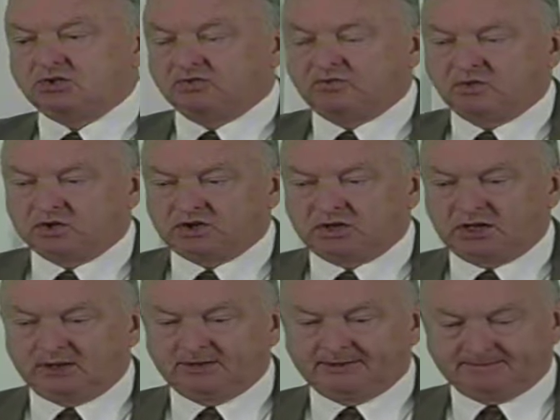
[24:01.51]
of
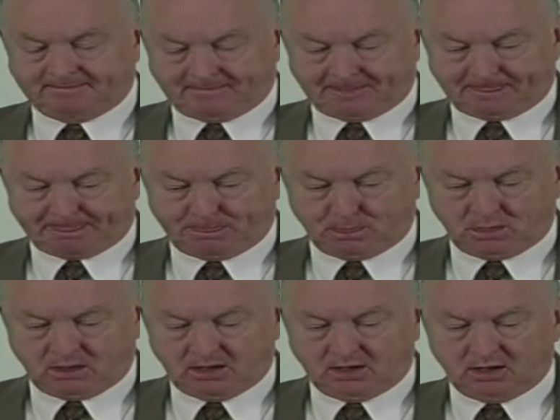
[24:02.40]
14.
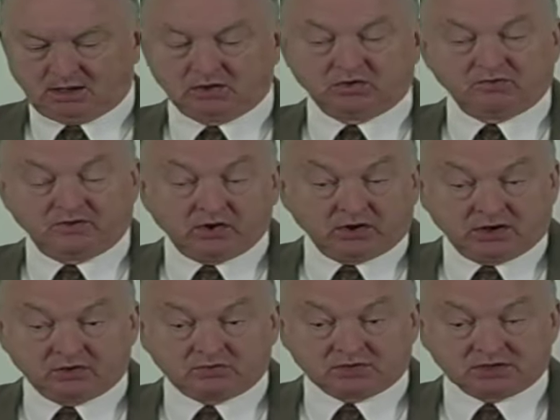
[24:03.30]
Under
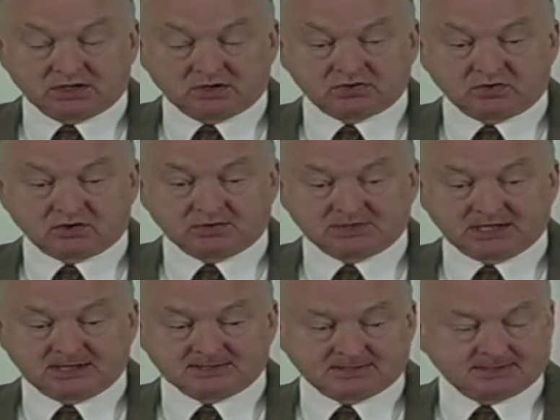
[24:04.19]
very interesting
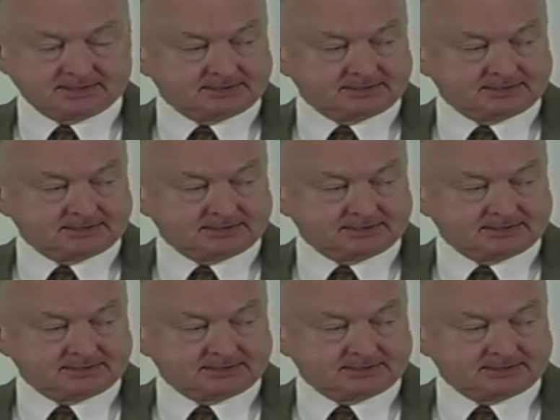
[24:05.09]
circumstances.